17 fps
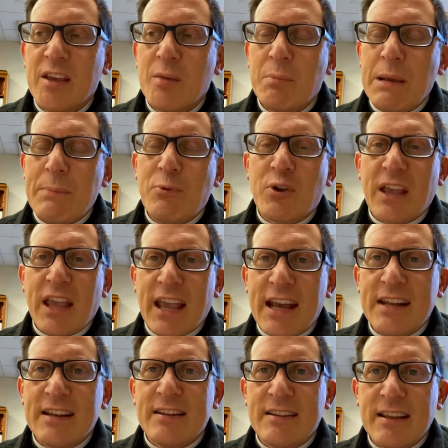People
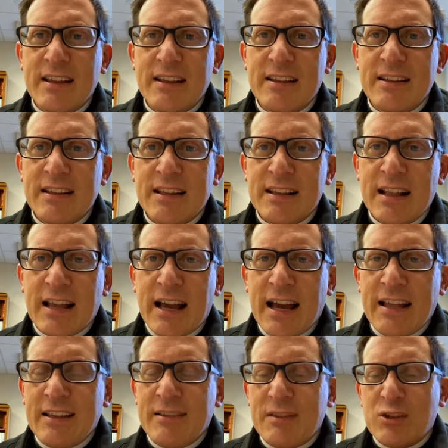can't.
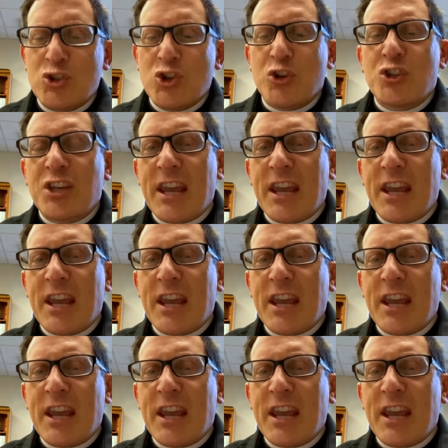The church